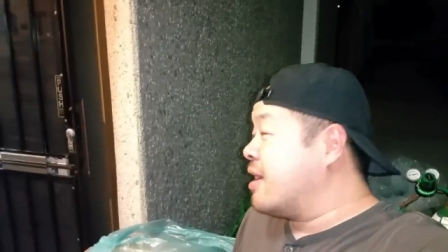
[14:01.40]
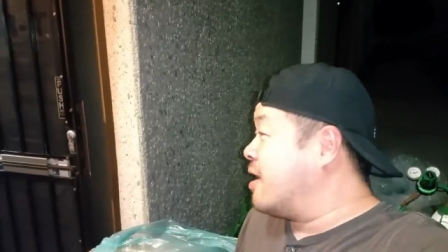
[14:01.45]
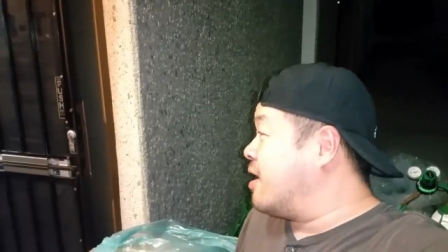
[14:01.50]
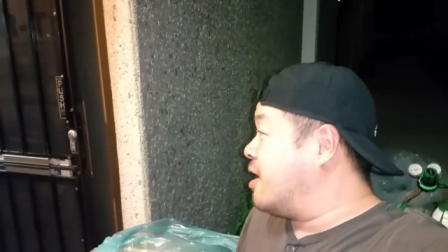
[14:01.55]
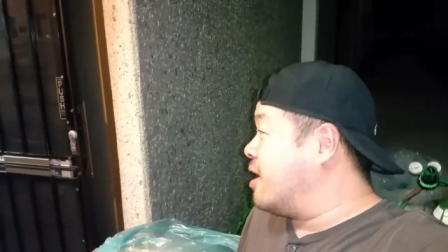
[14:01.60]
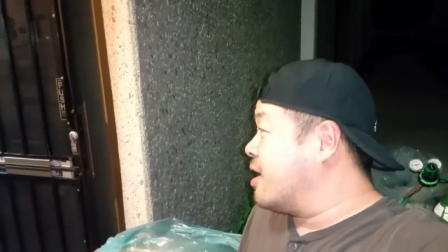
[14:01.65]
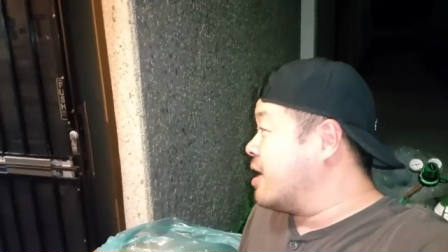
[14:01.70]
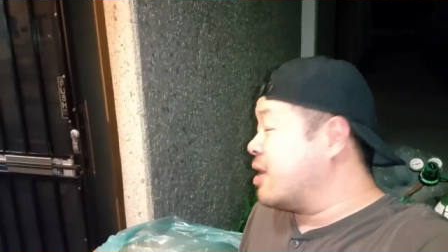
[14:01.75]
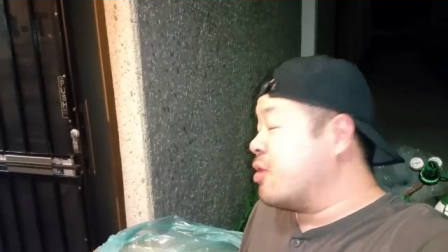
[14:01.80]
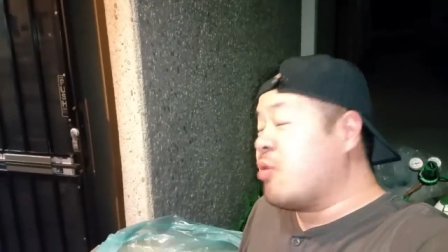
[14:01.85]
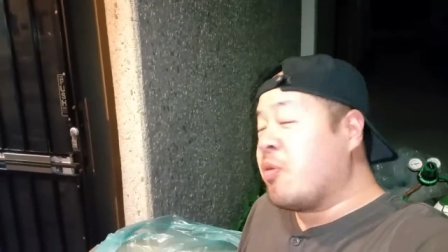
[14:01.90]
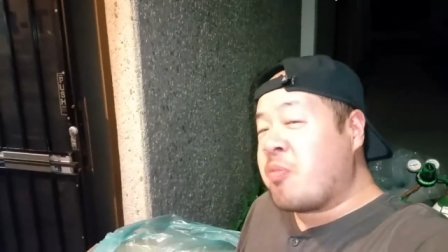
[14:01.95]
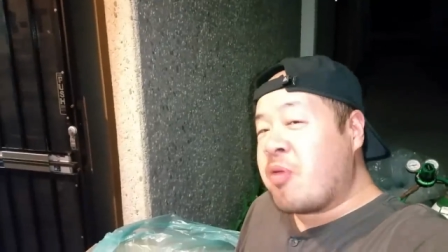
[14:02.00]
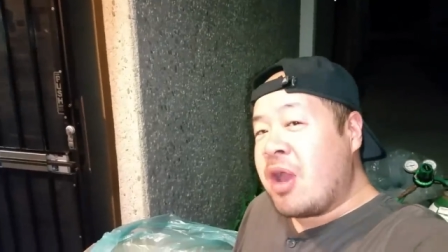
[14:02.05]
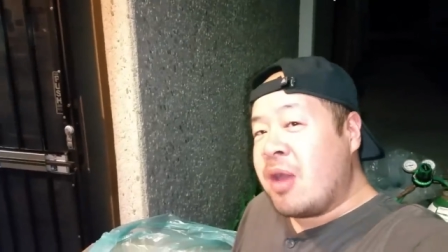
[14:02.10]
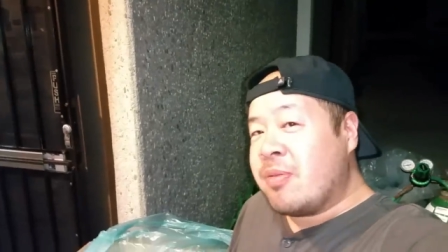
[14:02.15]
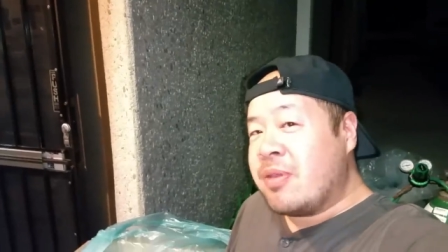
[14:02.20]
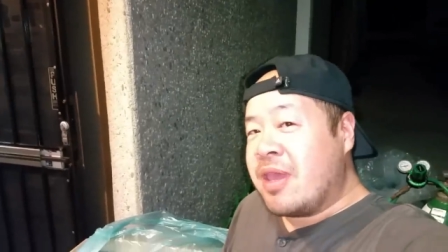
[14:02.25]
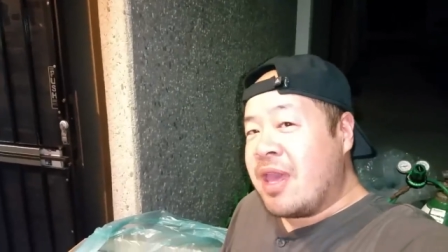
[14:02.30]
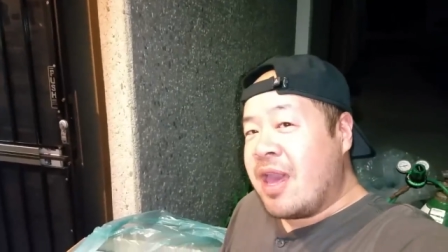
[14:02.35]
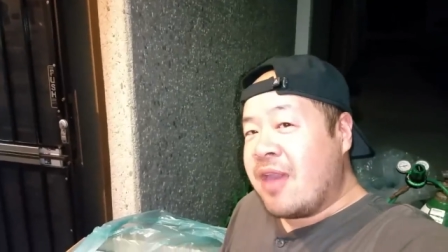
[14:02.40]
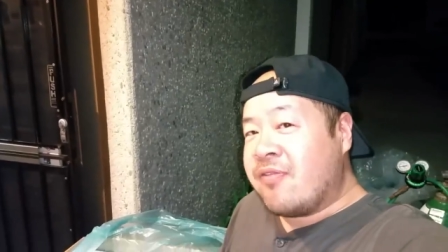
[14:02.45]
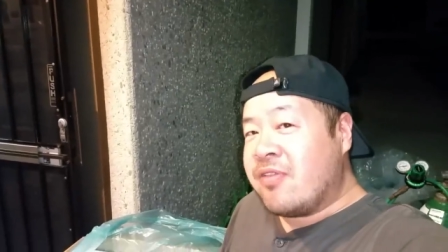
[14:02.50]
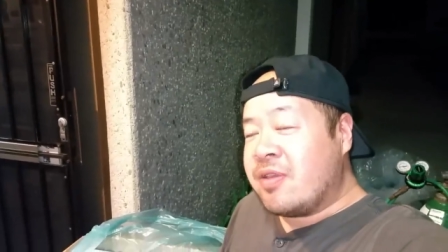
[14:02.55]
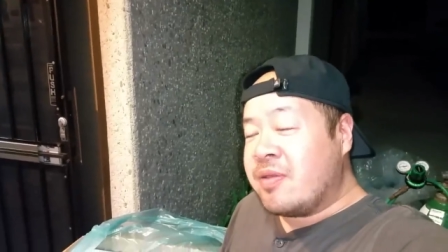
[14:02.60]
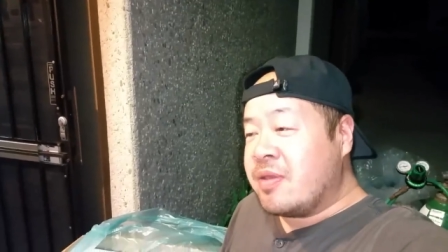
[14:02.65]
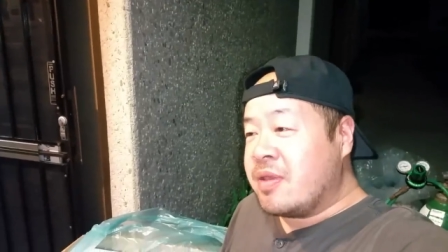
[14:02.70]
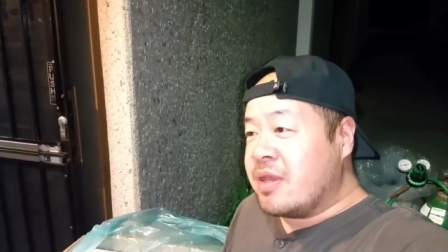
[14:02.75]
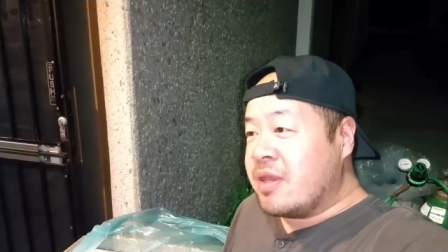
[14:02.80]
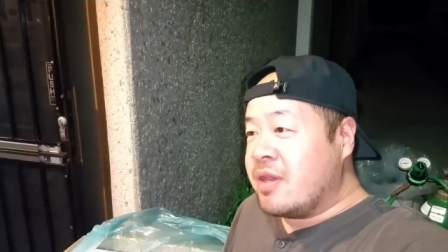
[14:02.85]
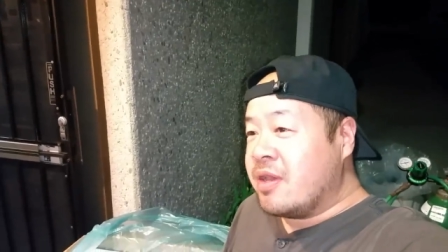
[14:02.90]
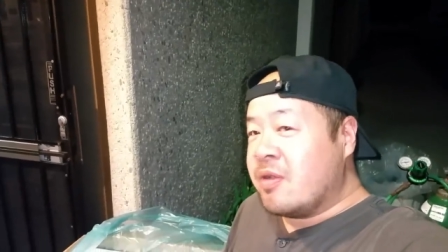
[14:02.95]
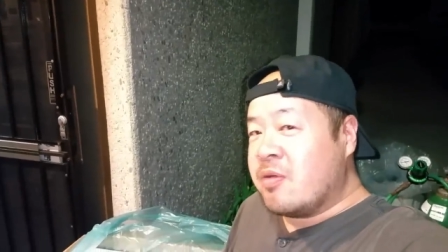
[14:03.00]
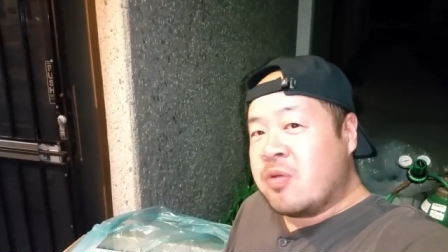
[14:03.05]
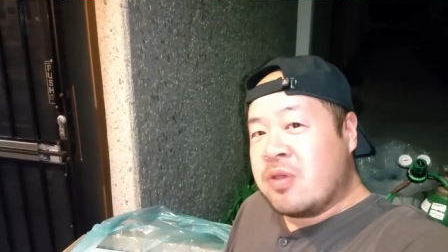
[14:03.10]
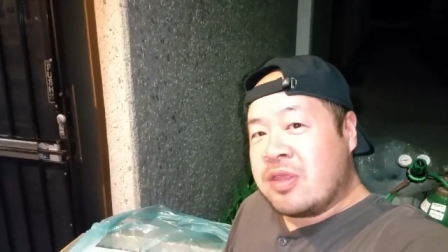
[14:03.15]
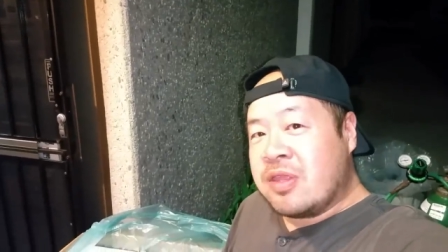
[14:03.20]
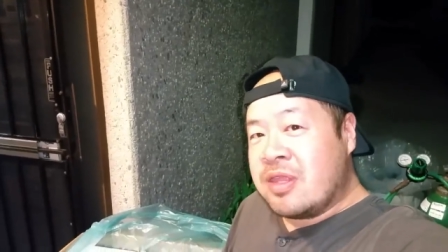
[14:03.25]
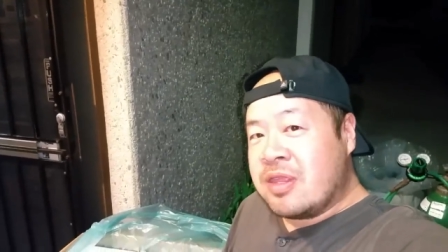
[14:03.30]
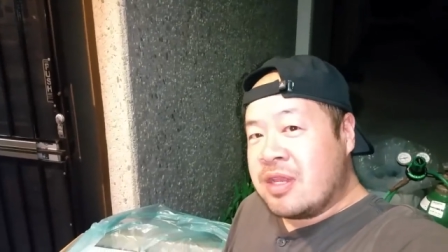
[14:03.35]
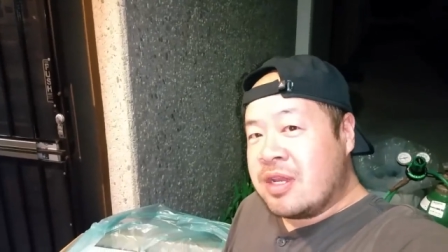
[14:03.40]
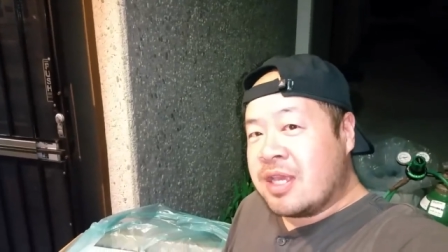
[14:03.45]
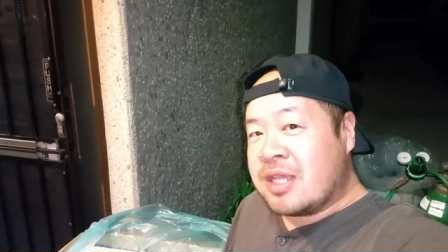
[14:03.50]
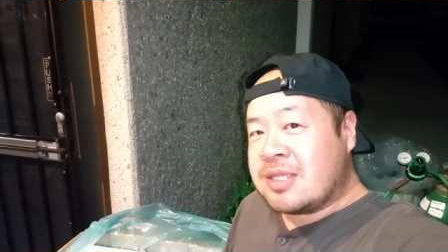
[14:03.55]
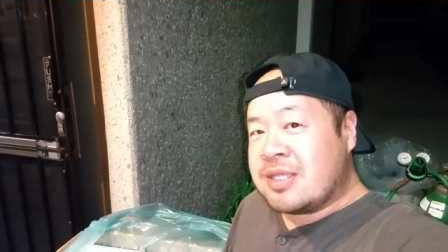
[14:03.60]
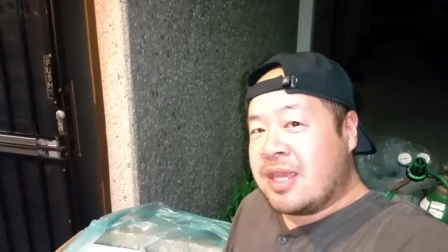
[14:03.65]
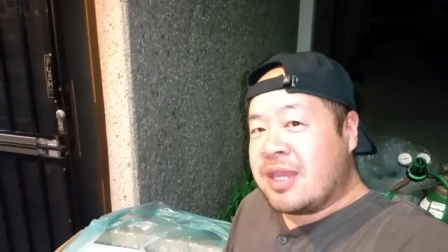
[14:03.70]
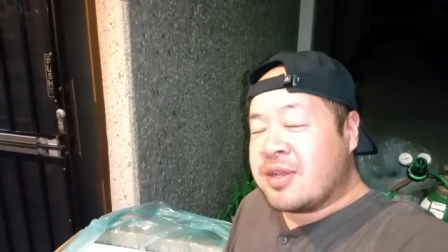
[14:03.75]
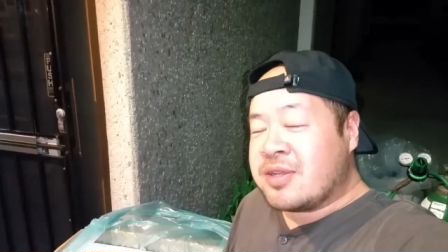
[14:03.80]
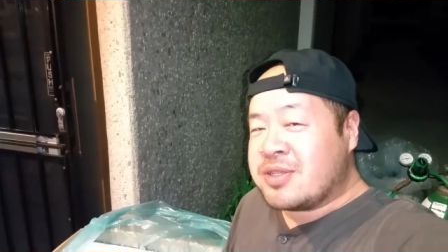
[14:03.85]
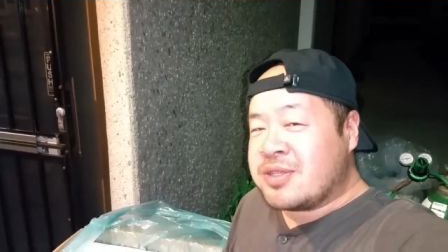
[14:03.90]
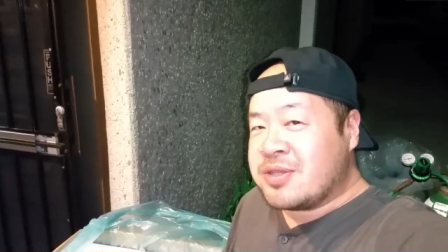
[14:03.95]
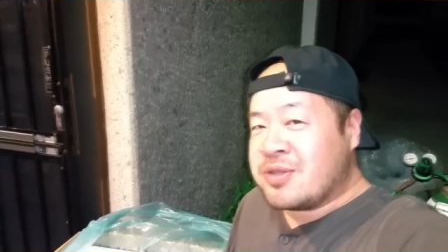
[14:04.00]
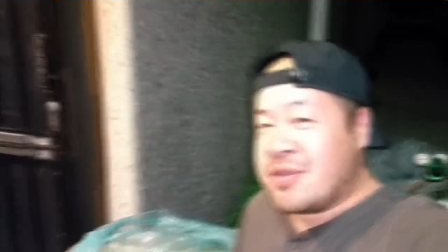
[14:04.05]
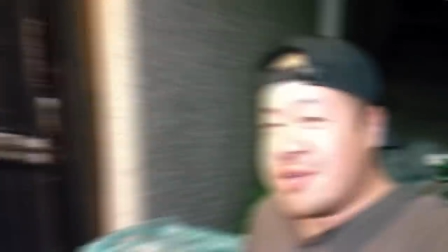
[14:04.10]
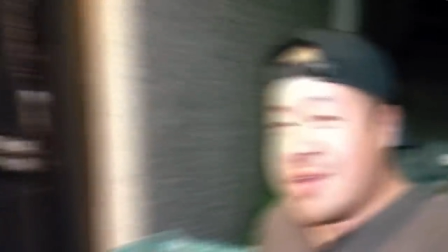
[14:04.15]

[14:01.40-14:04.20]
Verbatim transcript: Uh, he will probably have it uh, within the next day or two, all